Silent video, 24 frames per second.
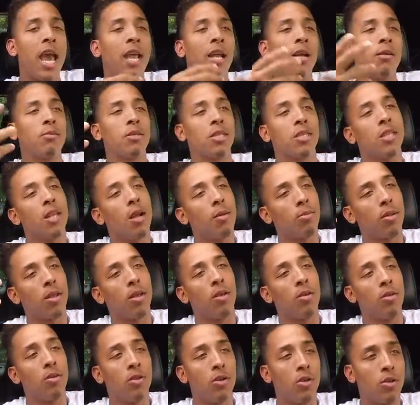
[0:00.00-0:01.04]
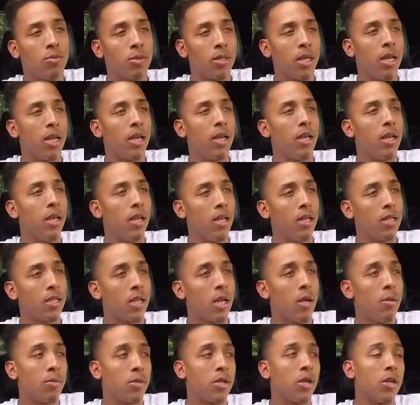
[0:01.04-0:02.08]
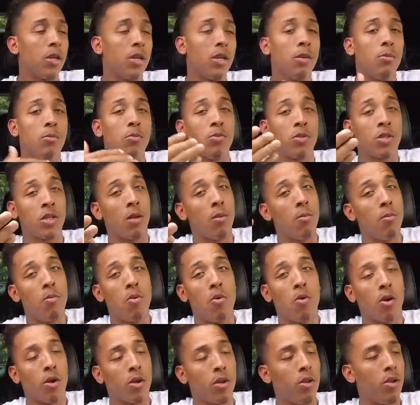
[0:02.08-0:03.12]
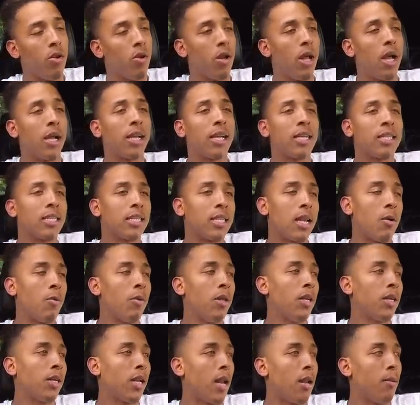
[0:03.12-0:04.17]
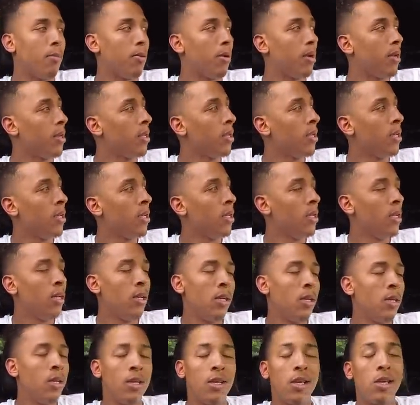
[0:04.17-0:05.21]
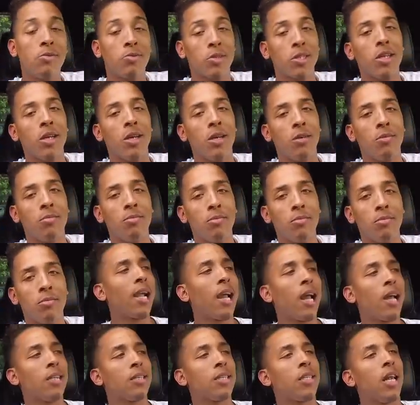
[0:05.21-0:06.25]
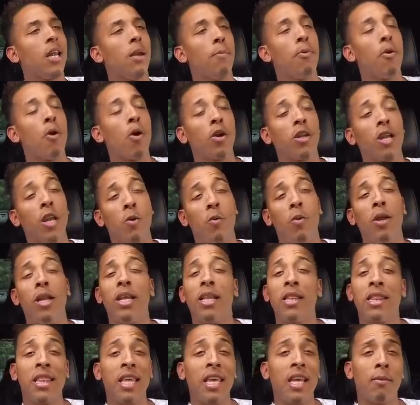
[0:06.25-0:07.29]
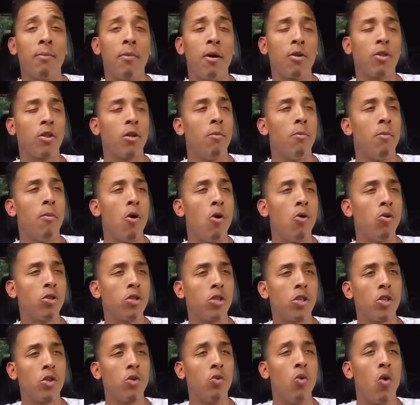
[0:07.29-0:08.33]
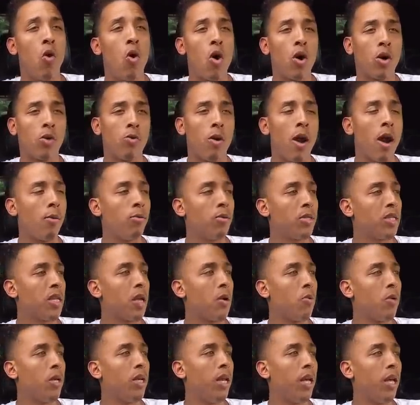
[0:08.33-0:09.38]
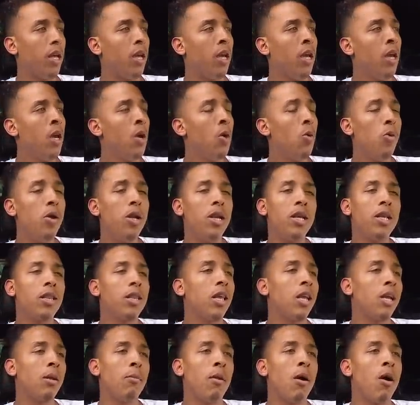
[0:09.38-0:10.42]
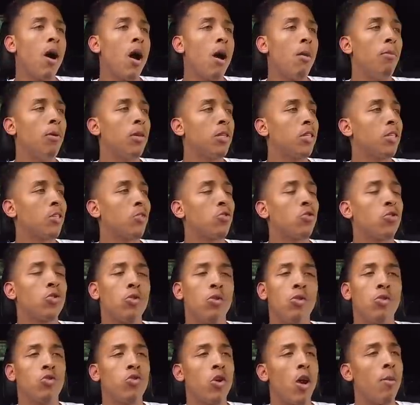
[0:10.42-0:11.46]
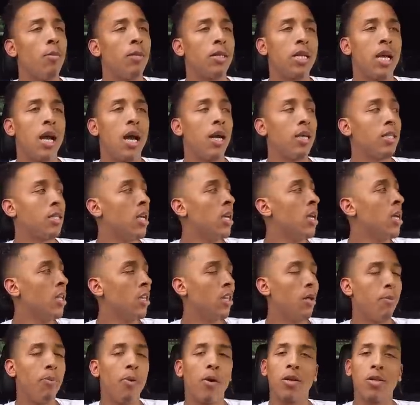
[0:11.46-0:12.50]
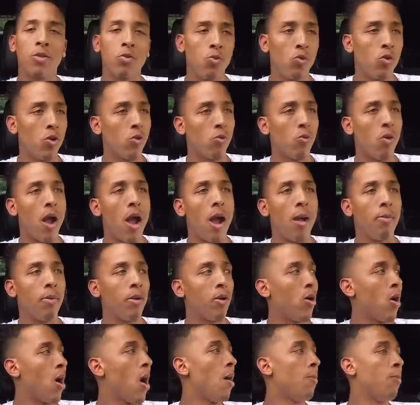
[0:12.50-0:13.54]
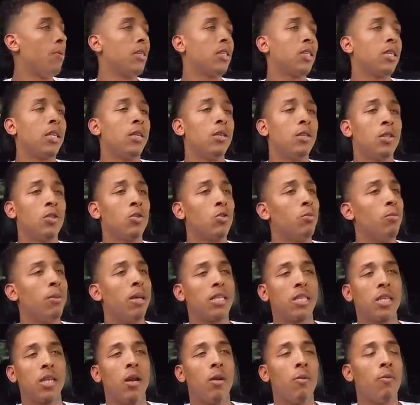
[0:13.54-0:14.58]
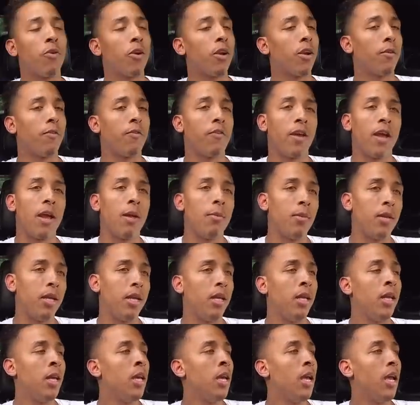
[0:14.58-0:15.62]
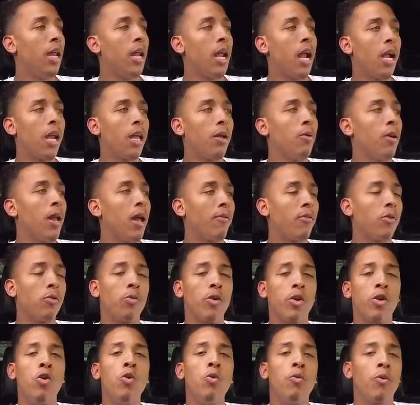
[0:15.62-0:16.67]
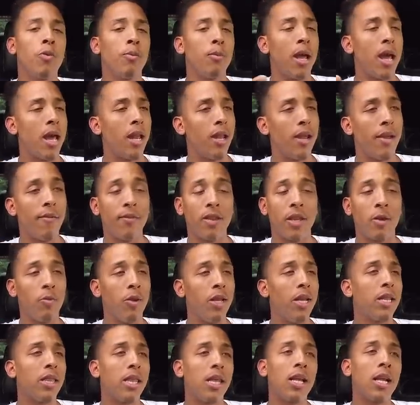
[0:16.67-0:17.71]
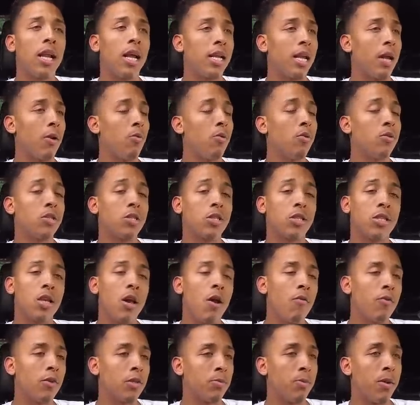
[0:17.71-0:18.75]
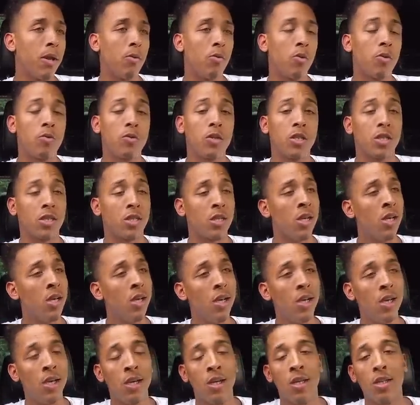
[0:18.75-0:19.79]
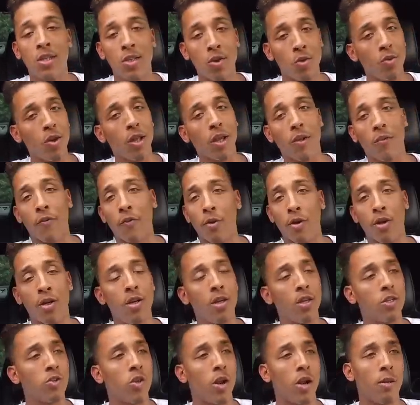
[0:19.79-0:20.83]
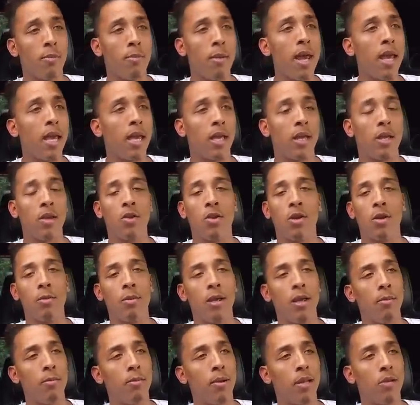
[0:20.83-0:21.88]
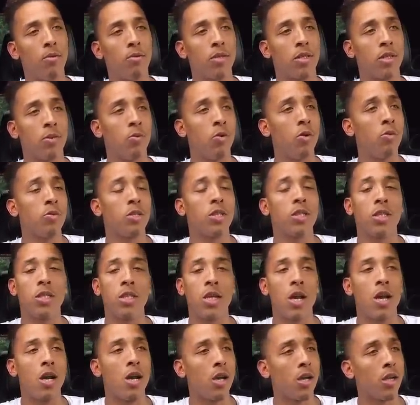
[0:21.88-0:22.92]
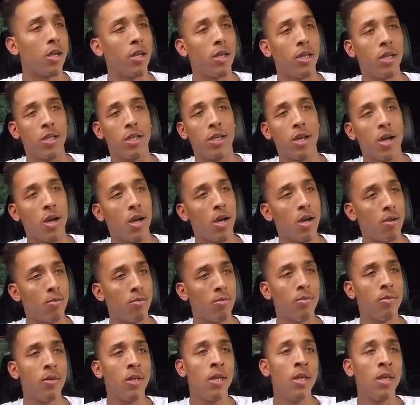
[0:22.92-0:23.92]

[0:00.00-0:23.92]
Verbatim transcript: add up to something, you know what I'm saying, and then some turn into something more, you know. I guess that's how we looked at it, but it was dumb. I gotta say the part that we didn't think about the most through all the robberies that we did, we didn't think about how much this was gonna traumatize the person we were robbing or how much this would mess it up for their family and how they would have to recoup from that and everything. We didn't think like that. We were just selfish, man. We were just two niggas from the hood trying to make it, you know what I mean? But it was we were just young and dumb